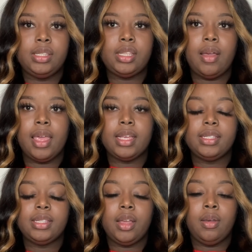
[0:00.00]
So yeah,
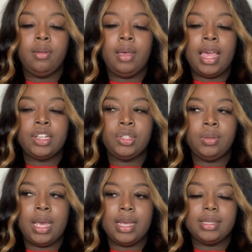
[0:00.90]
so as you
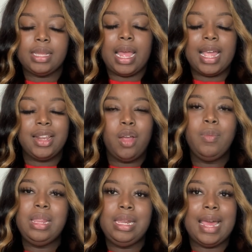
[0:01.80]
guys, like, I don't
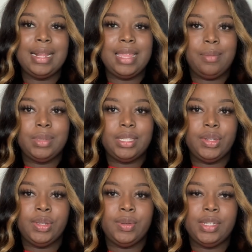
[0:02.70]
really like that
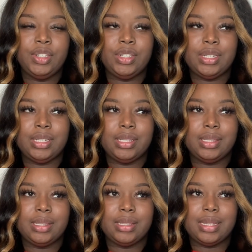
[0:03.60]
material. It's just,
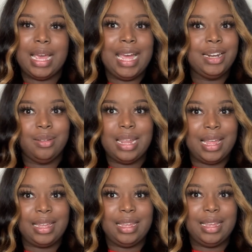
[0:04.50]
I don't
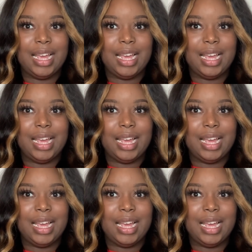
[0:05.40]
like it.